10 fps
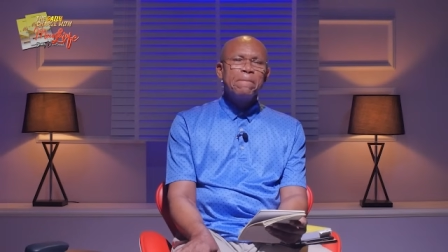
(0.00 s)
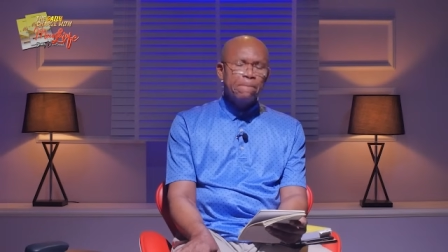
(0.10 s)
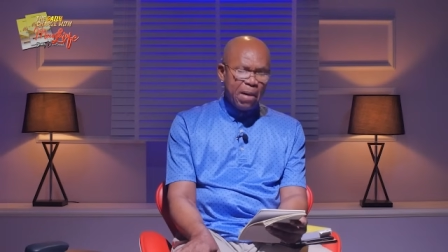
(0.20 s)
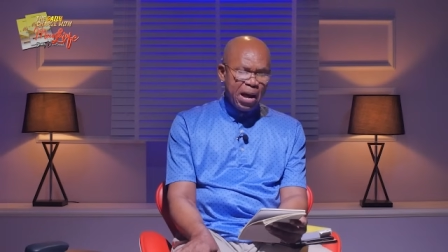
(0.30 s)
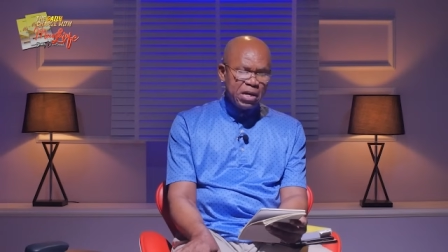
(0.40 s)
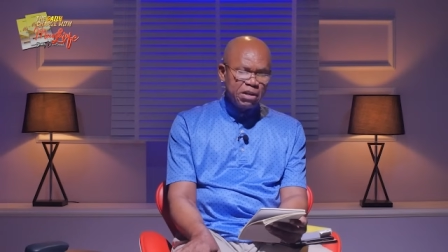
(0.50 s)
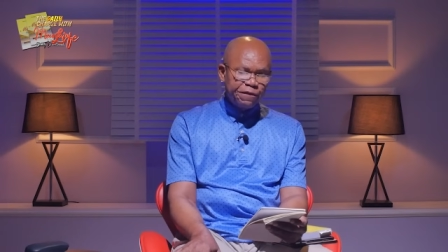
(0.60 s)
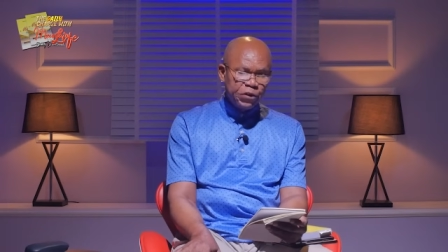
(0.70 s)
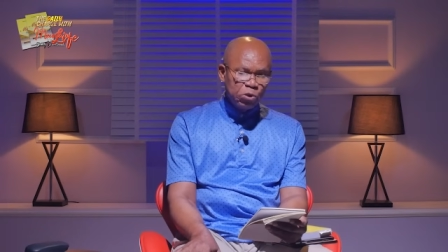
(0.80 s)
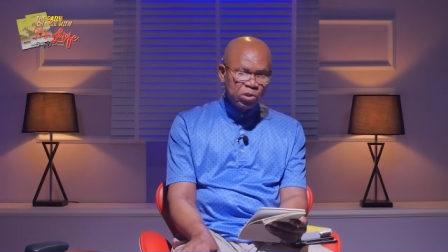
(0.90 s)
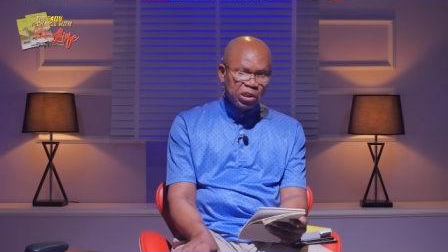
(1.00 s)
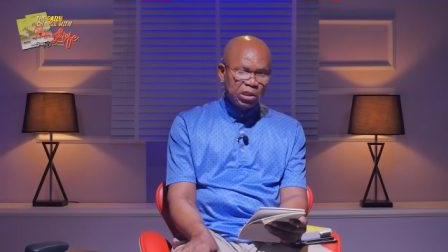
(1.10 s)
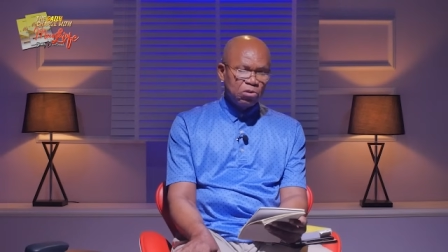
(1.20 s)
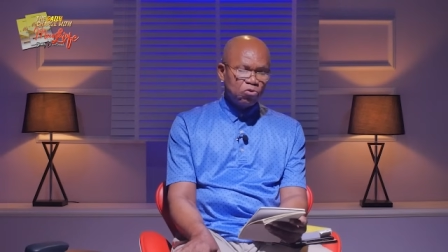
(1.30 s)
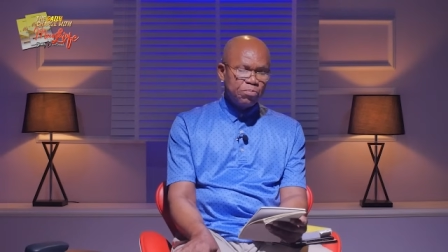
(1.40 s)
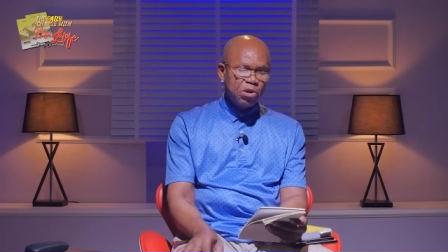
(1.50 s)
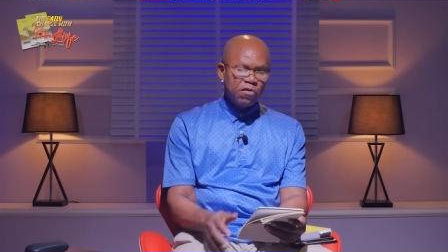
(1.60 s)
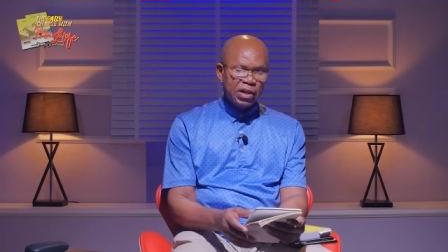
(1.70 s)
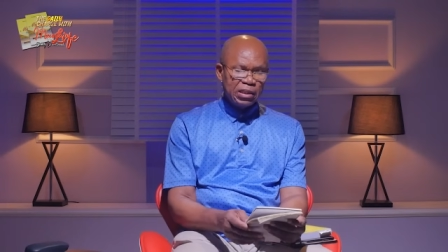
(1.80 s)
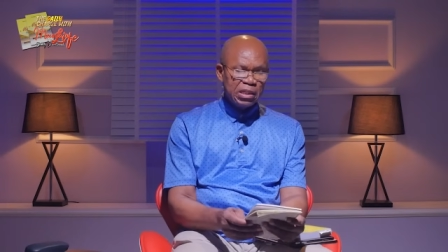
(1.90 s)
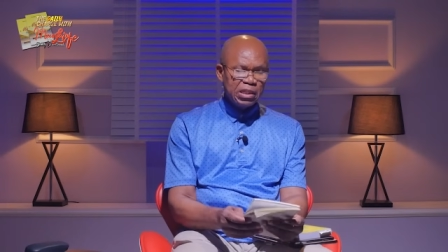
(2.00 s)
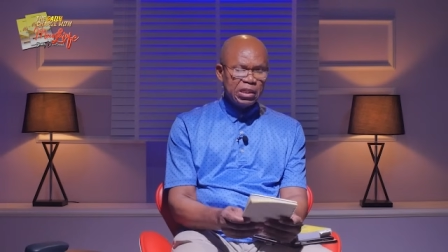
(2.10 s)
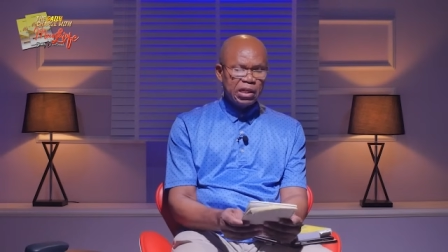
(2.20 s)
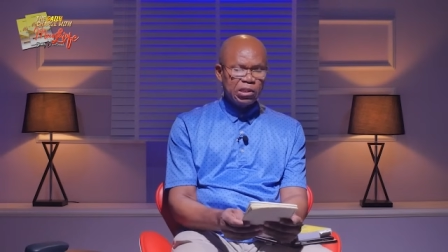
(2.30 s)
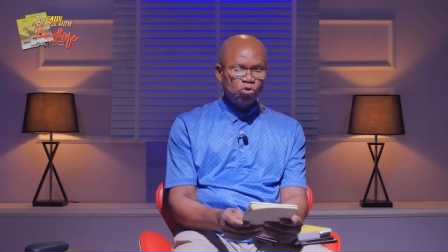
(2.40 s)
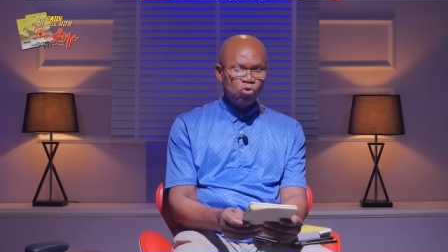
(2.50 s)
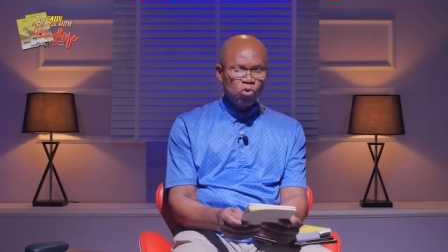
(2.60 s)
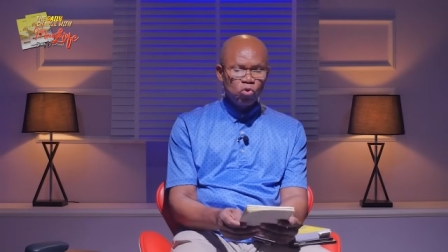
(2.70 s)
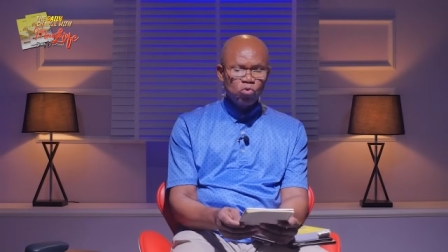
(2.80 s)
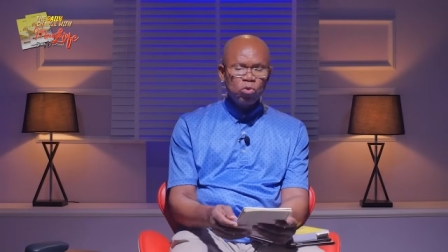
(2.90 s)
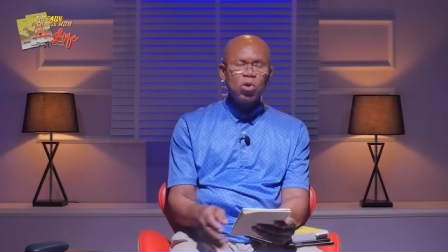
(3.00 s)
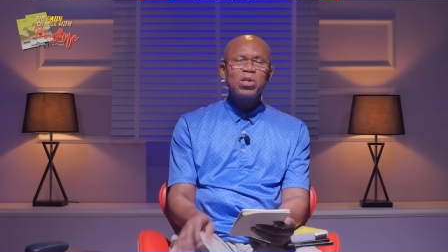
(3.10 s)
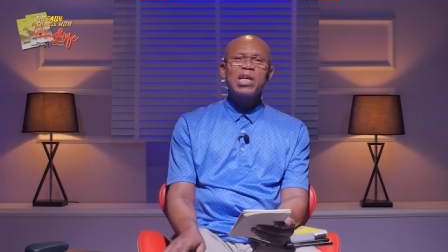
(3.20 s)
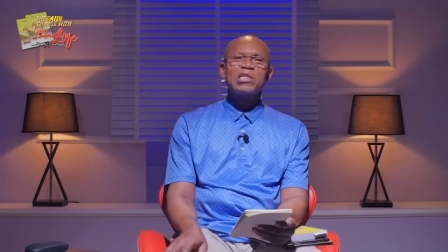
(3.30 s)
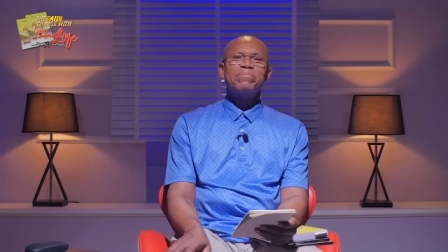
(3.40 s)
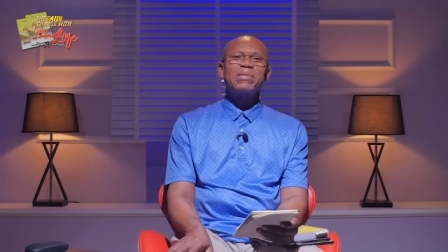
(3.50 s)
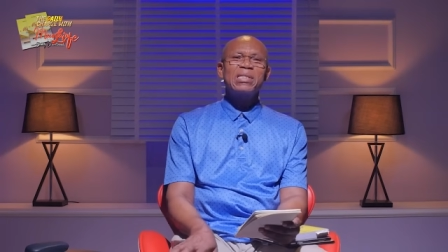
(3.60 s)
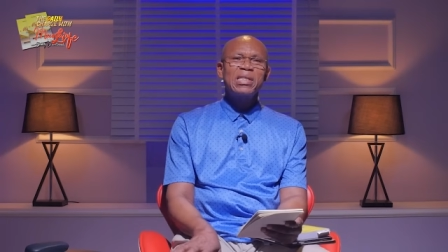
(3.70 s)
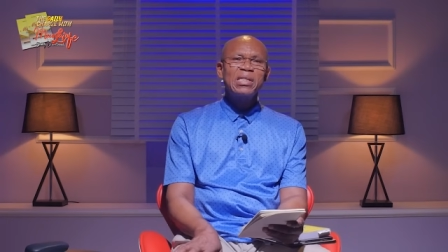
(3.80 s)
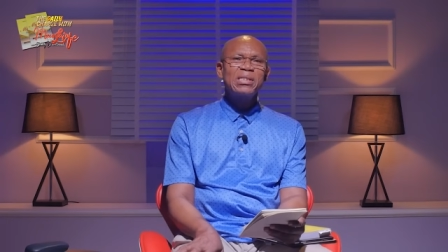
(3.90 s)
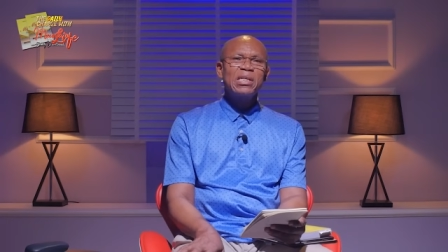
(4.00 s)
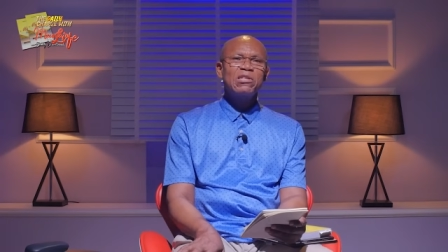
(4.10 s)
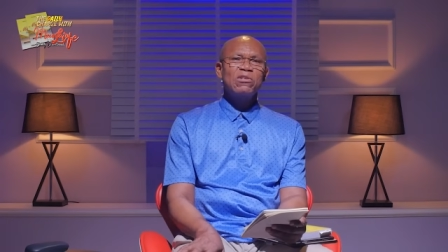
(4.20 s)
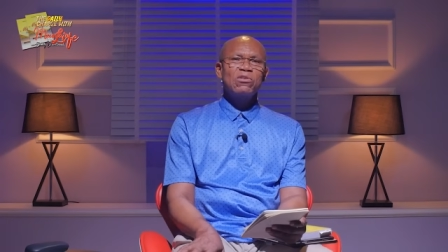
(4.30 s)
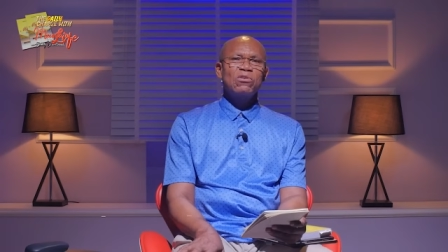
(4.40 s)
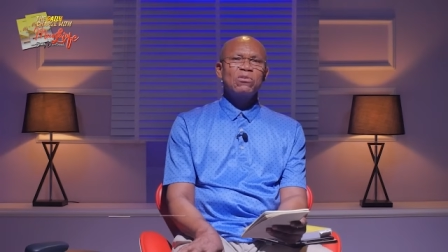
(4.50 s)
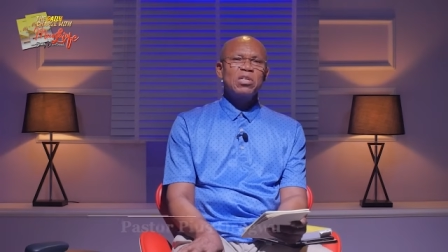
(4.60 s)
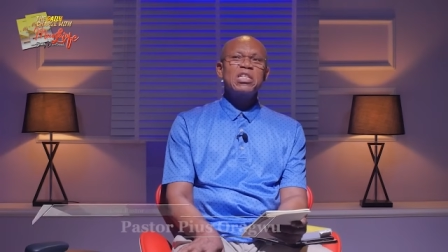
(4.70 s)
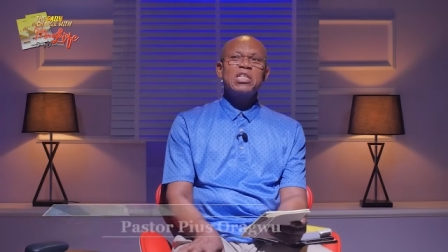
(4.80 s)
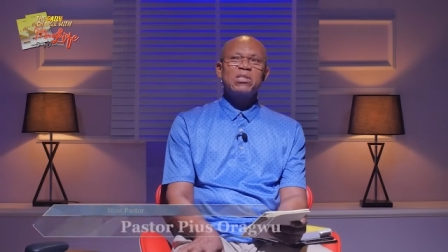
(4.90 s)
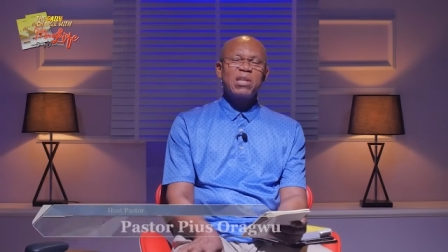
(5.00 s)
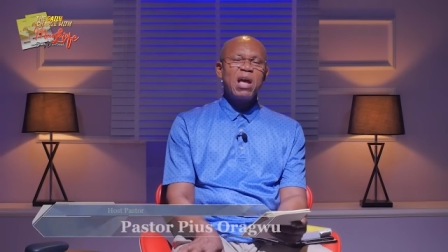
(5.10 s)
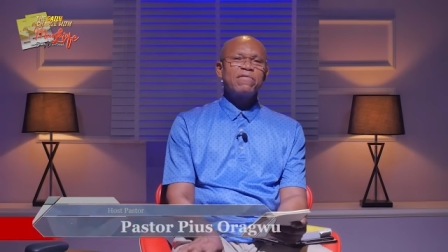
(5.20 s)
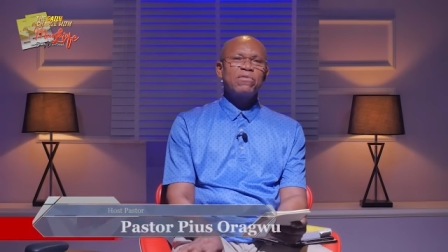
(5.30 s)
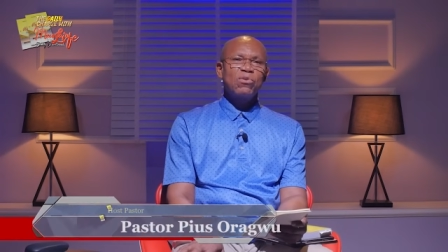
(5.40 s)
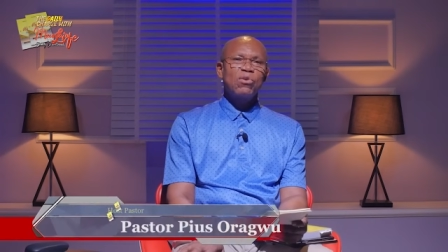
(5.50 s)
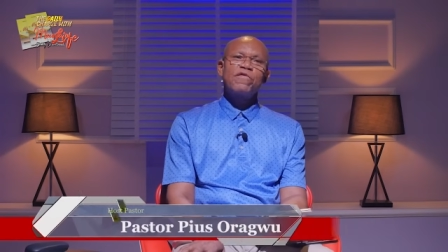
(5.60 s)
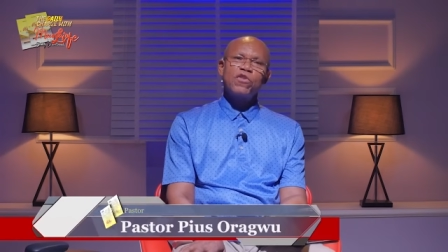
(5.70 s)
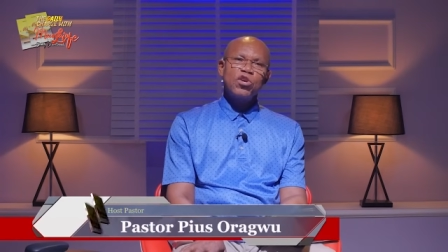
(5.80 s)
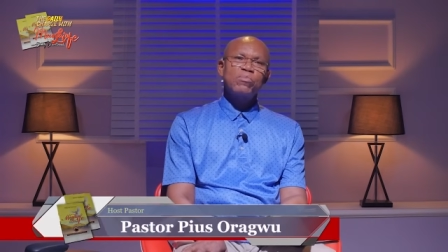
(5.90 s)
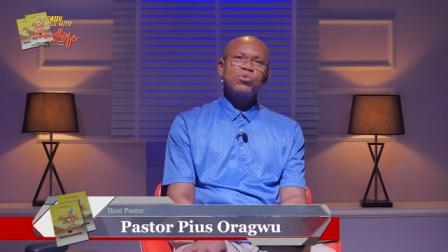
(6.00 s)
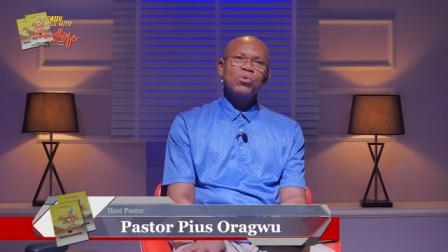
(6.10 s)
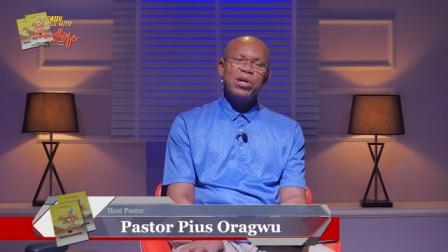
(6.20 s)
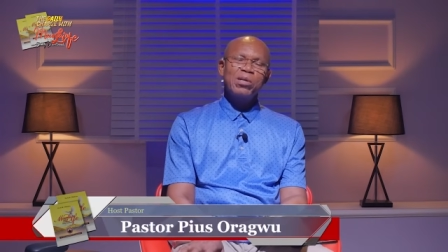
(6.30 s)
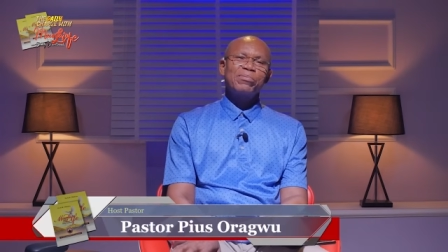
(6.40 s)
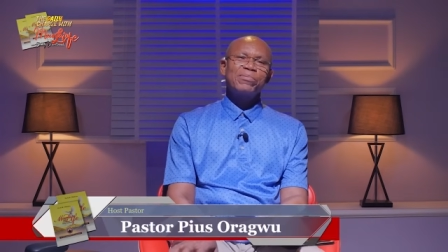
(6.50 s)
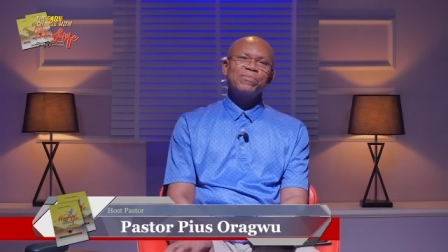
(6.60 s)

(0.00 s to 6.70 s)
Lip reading: by refusing to be of assistance to those whom God has presented in his life for him to help.